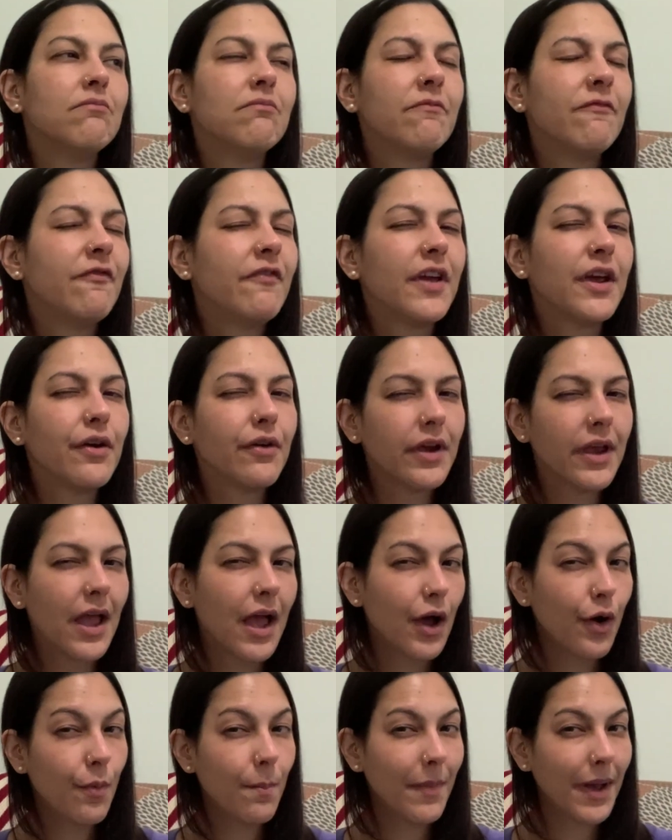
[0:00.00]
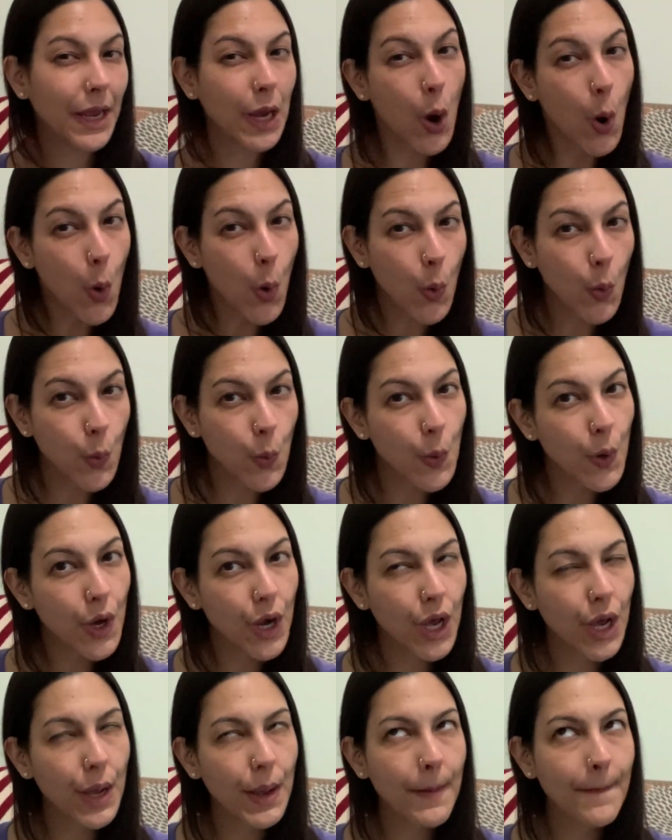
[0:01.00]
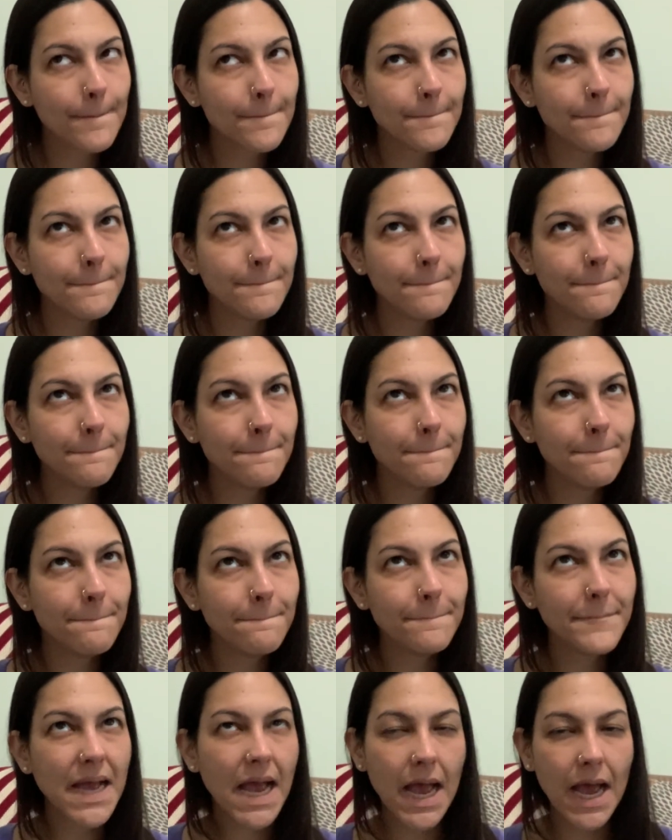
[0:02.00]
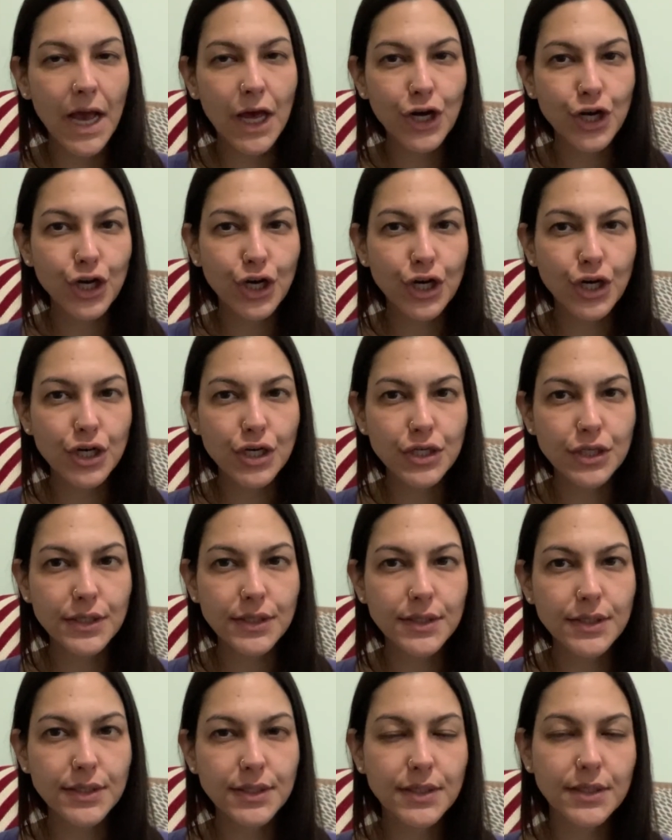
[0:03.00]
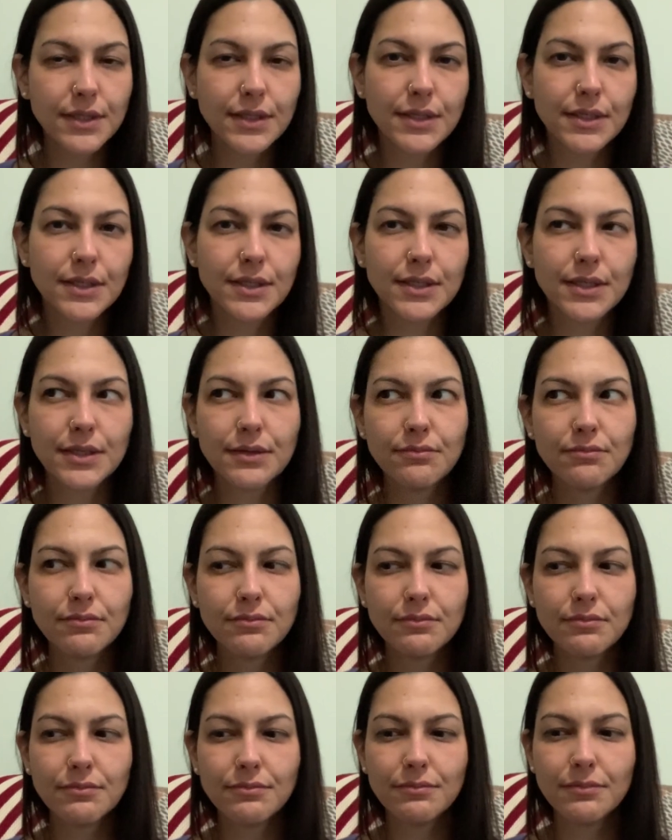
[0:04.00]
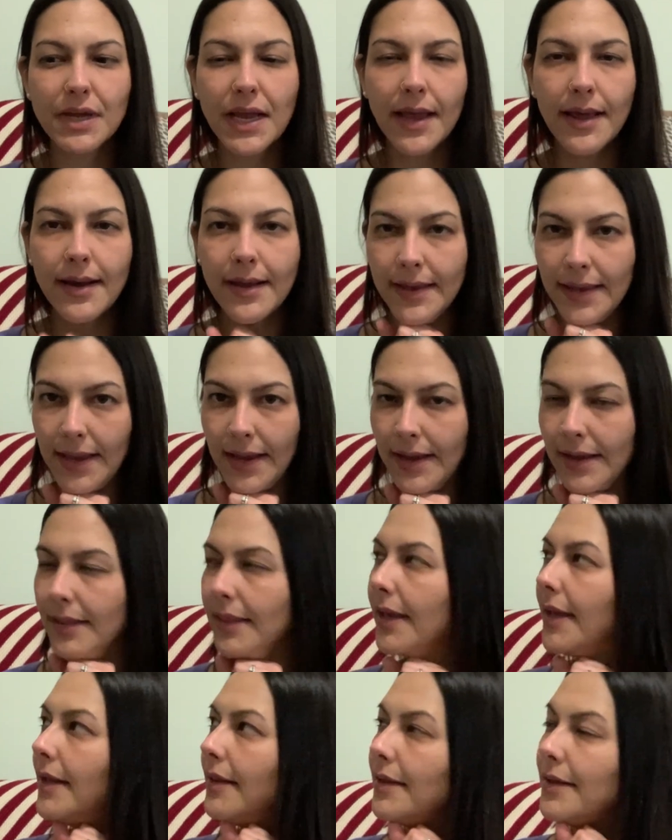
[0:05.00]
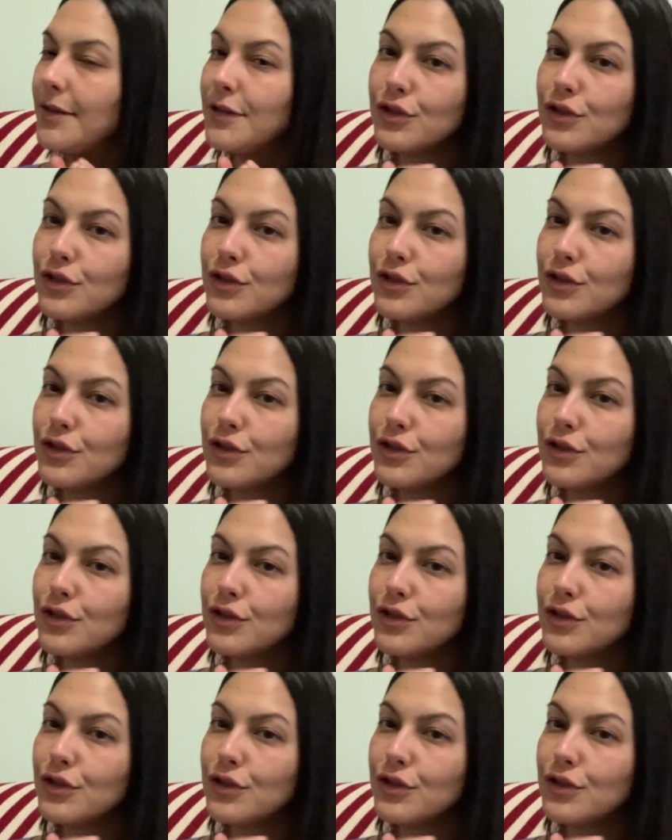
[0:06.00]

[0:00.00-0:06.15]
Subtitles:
figuring out my own patterns kind of kick lately.